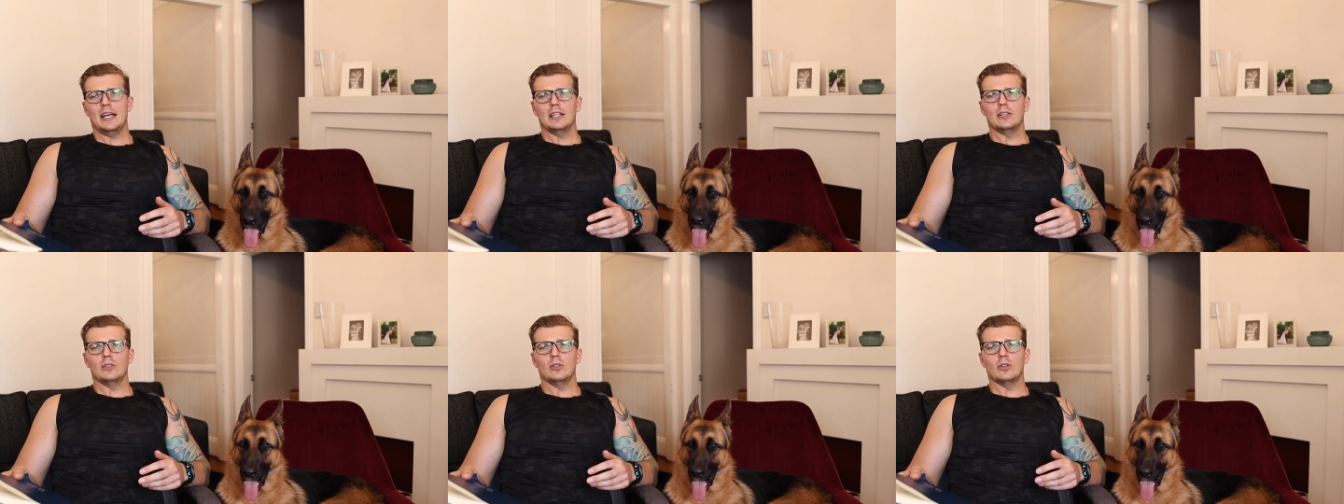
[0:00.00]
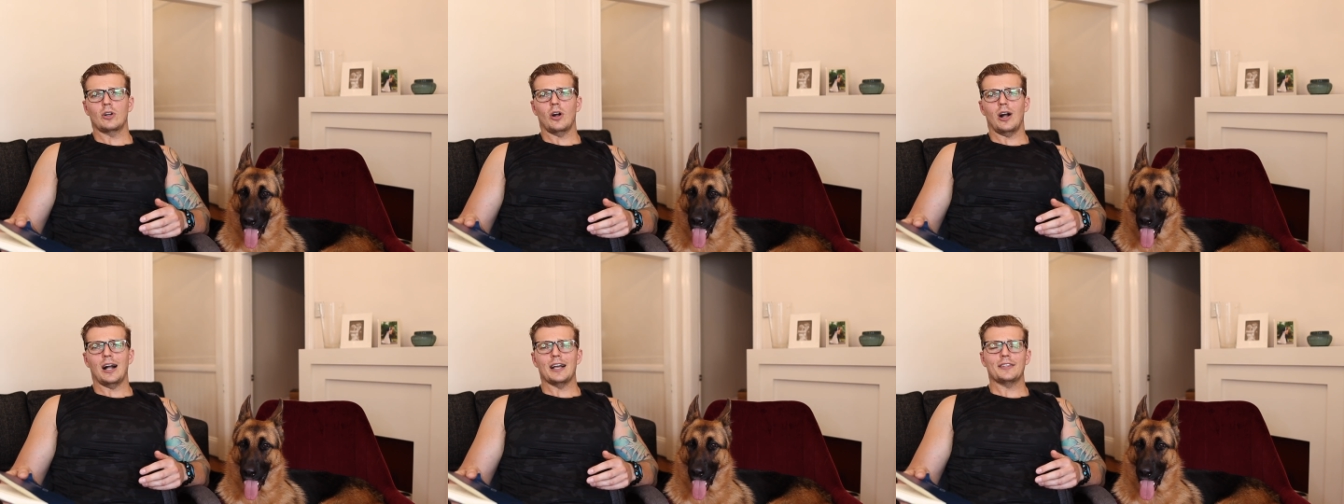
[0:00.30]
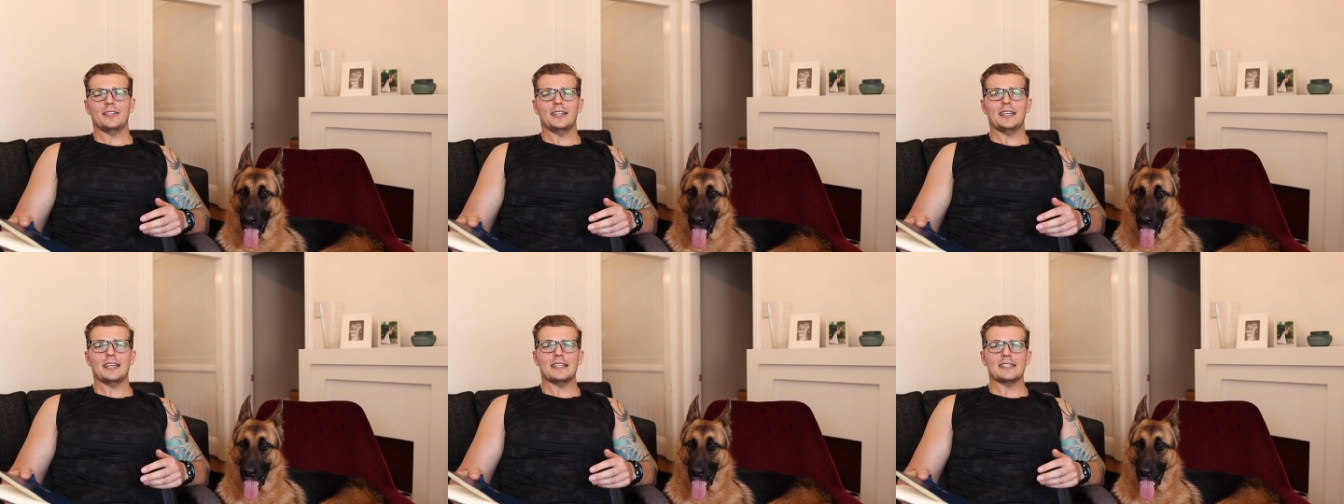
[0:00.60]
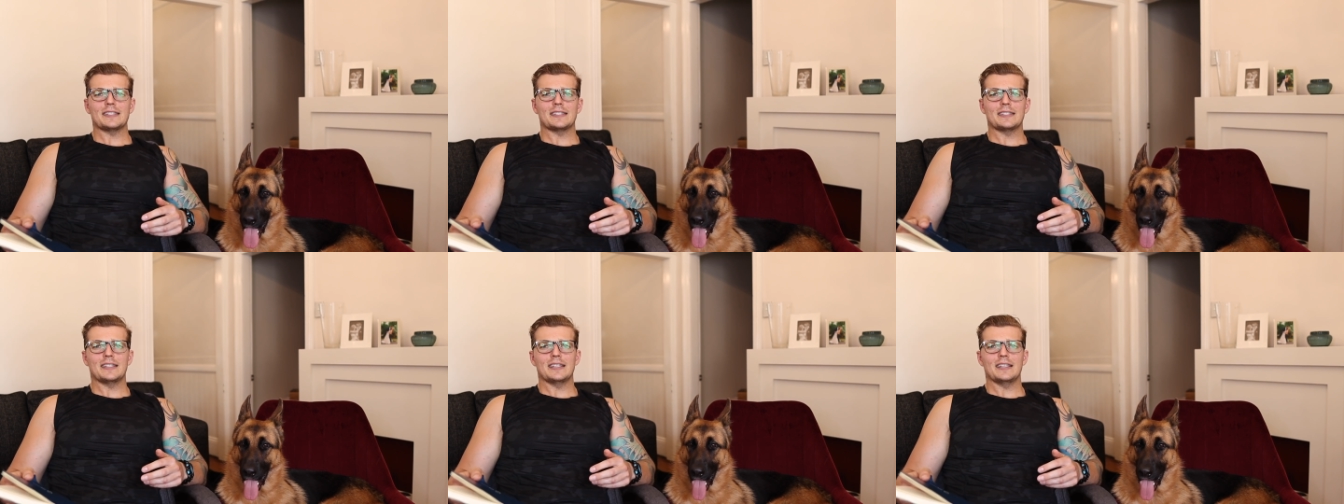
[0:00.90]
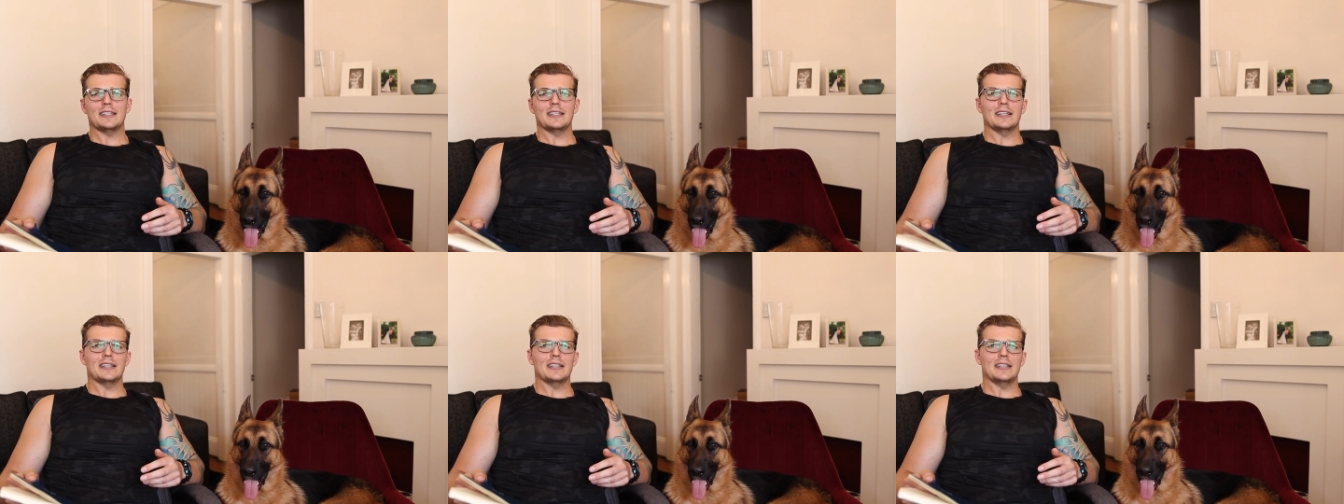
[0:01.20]
Look, I think it's
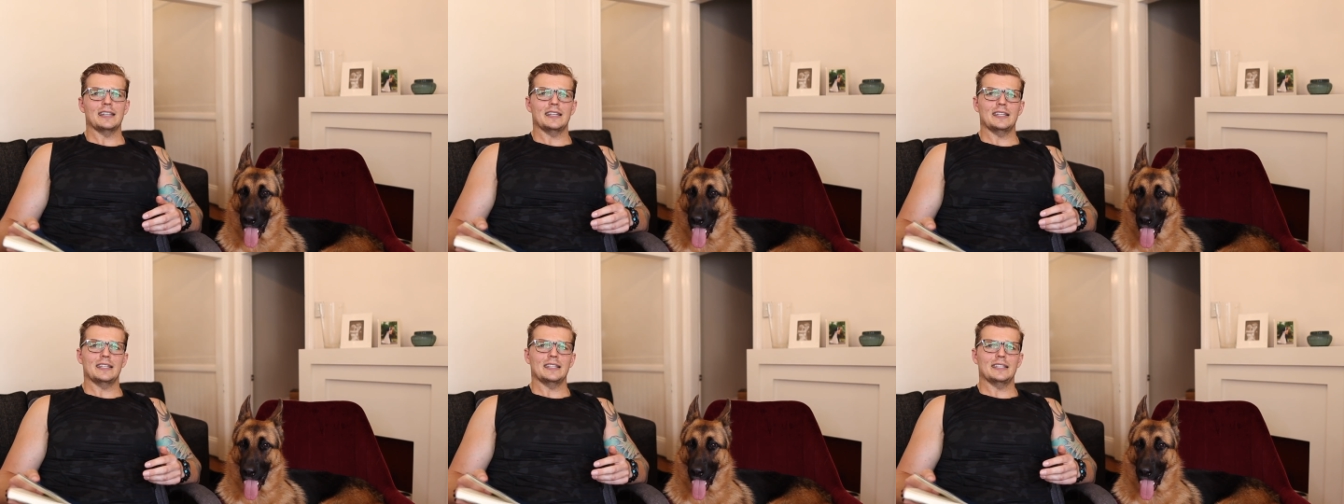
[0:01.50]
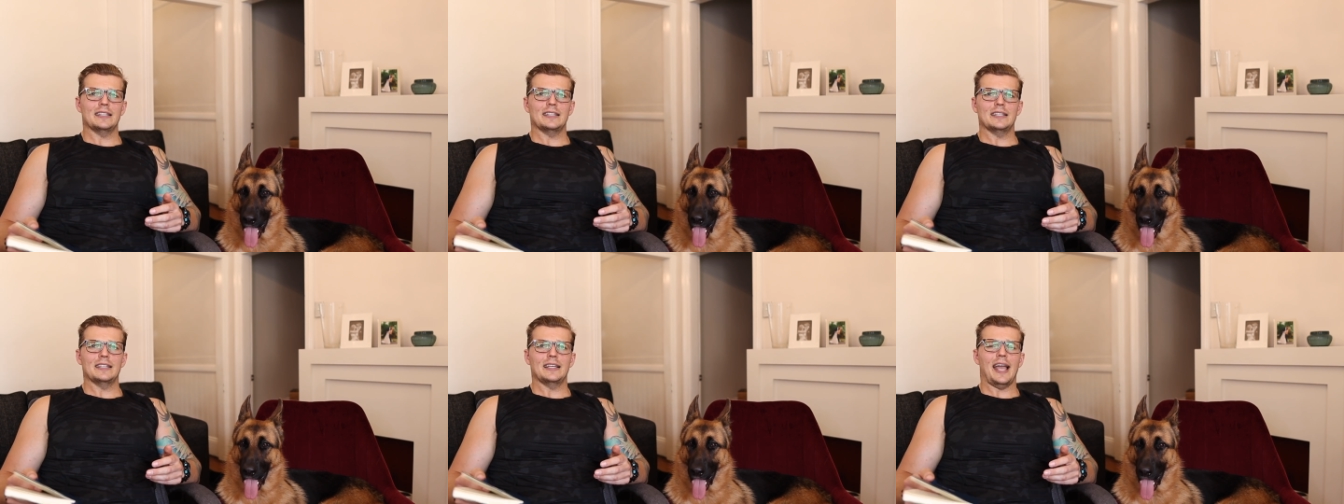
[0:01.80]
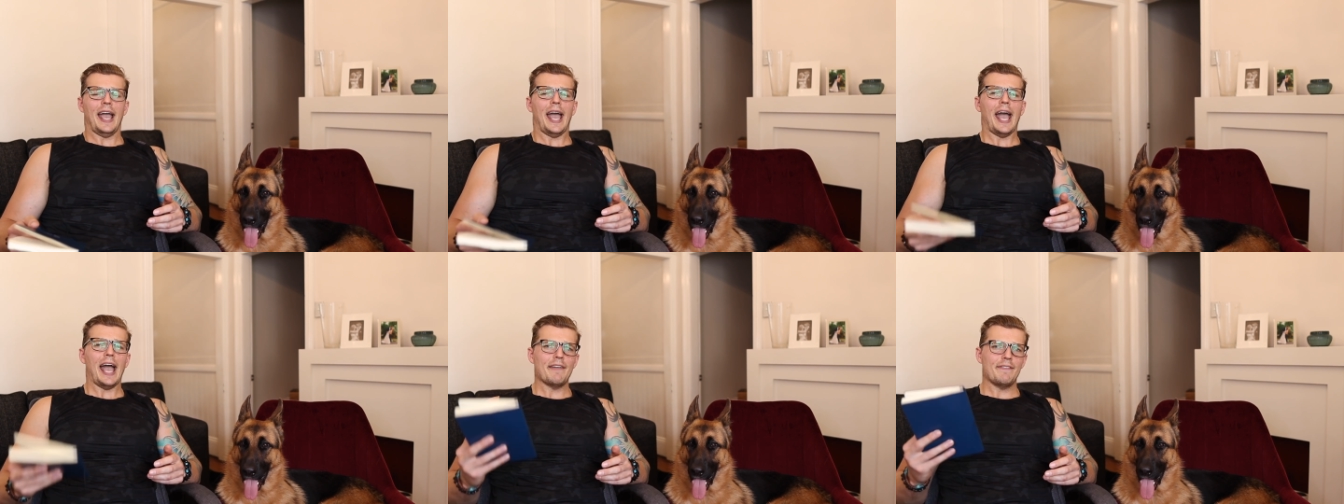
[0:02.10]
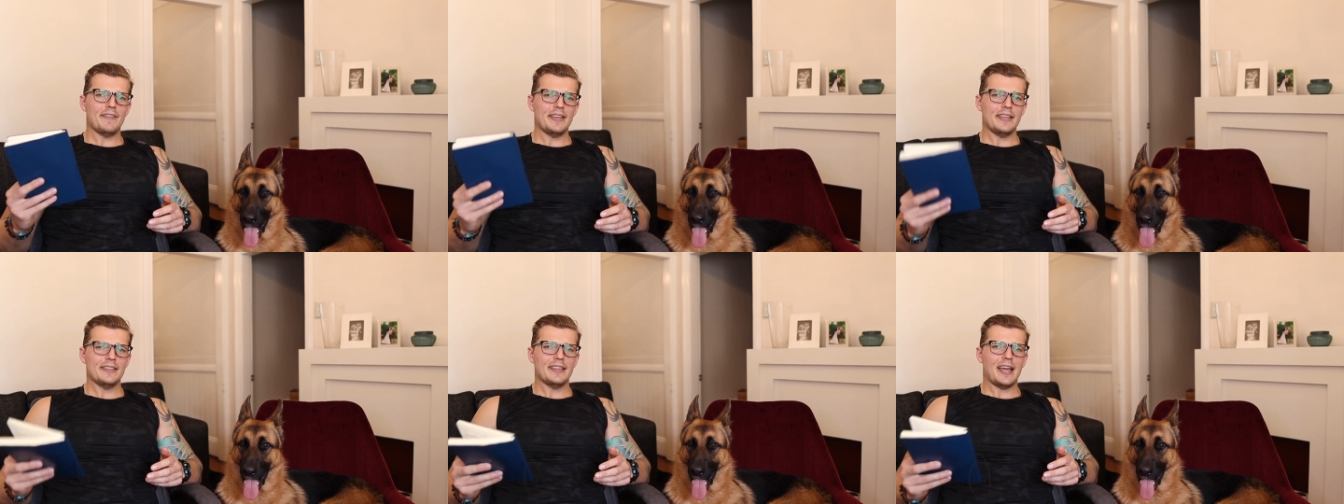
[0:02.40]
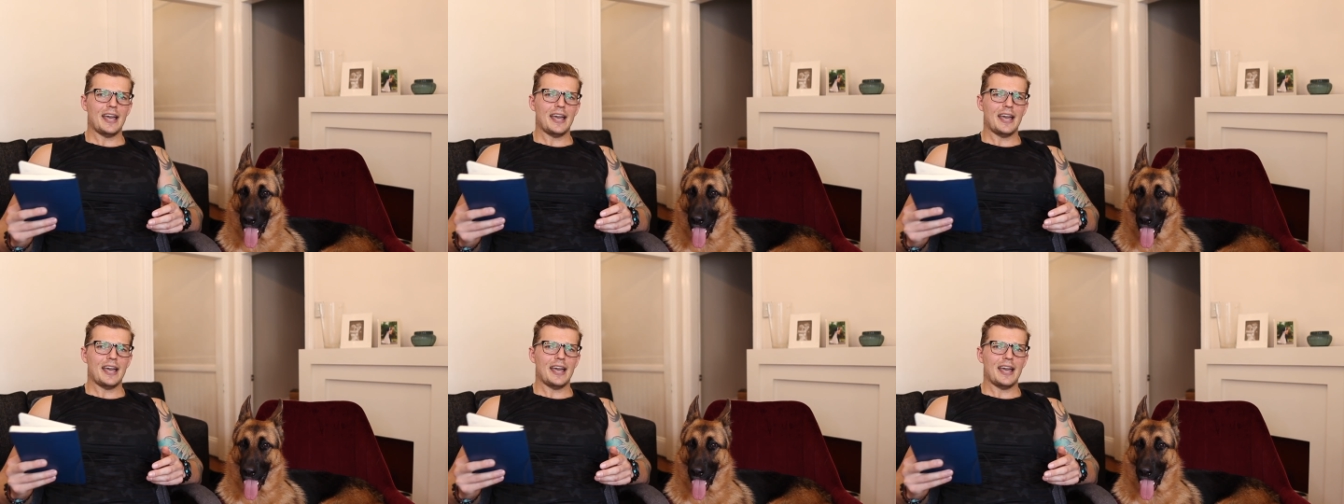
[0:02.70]
having